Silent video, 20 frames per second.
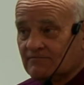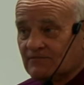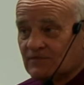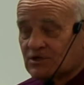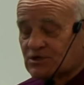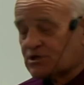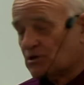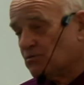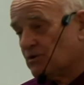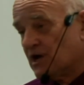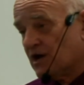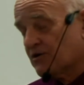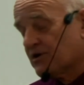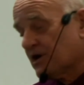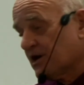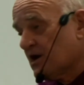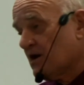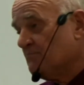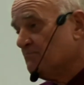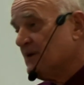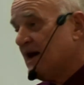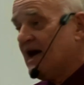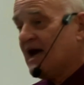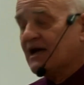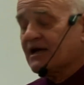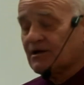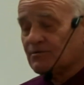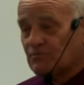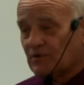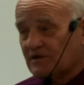So we're not going to come
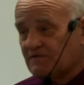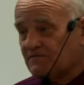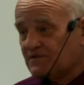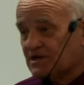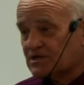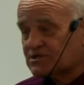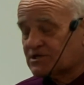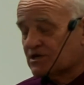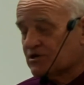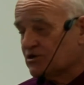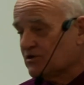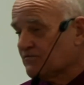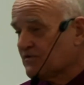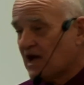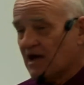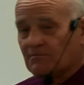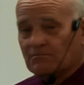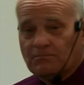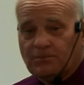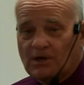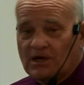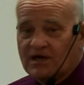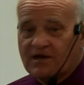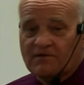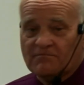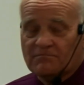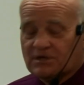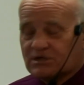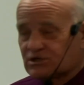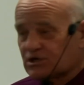back and revisit. You've gotten plenty
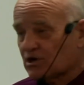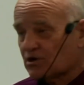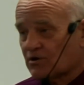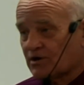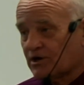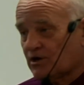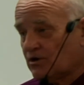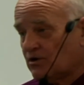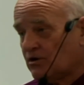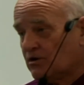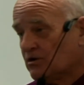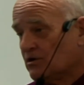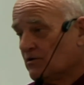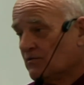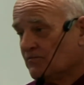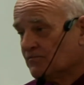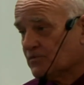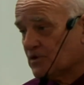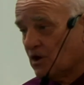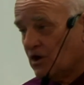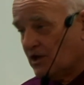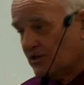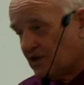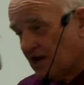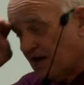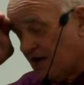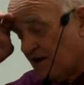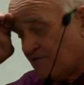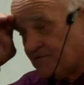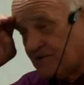of material on
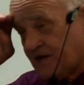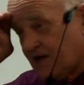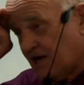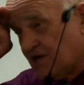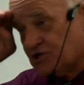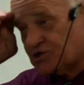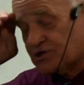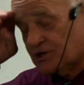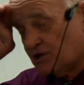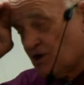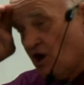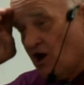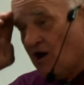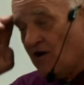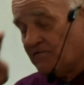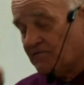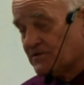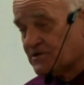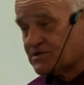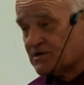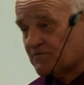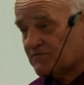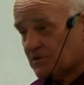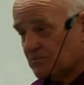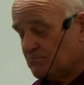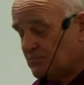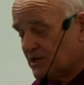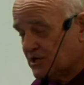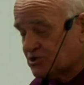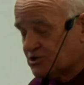the edification office of the
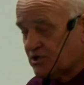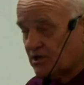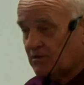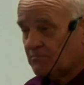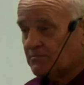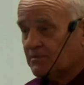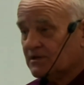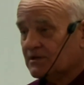bishop.